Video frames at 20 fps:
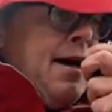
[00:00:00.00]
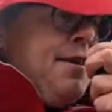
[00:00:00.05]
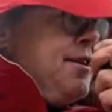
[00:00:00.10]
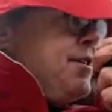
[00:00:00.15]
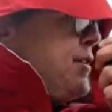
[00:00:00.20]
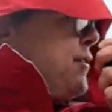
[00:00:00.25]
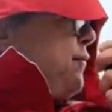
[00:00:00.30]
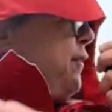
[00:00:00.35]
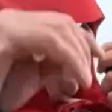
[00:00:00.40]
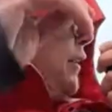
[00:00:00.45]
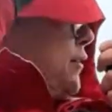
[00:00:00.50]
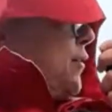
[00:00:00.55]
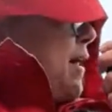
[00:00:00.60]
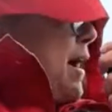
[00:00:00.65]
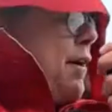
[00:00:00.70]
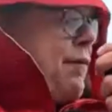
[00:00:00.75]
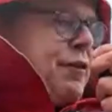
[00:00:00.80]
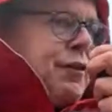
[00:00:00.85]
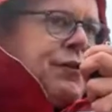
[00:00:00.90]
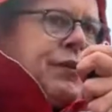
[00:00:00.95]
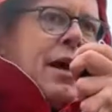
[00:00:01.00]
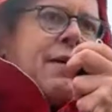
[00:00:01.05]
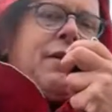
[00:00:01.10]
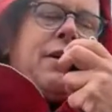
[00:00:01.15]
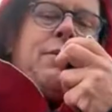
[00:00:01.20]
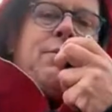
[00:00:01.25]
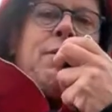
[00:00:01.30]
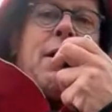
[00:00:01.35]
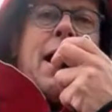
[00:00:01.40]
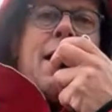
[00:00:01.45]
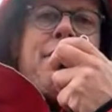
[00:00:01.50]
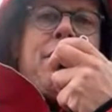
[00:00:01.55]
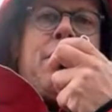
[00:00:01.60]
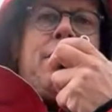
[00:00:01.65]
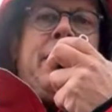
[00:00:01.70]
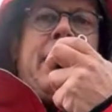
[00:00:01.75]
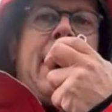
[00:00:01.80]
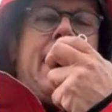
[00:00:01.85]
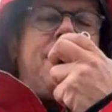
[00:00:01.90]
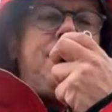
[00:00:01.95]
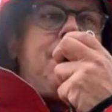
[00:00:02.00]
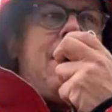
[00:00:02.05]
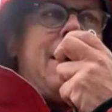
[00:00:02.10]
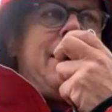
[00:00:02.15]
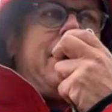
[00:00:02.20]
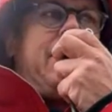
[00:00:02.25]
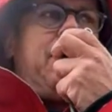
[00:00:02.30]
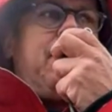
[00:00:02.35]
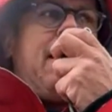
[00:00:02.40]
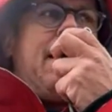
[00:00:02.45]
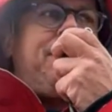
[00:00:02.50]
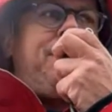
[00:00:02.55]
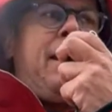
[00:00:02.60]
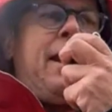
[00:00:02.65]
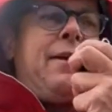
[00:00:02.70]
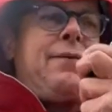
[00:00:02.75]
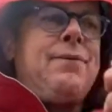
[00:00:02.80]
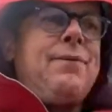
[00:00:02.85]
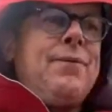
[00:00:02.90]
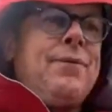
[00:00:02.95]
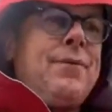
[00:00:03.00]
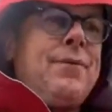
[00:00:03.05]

This is Victor Alpha 7, Bravo Indy X-Ray, QRZ.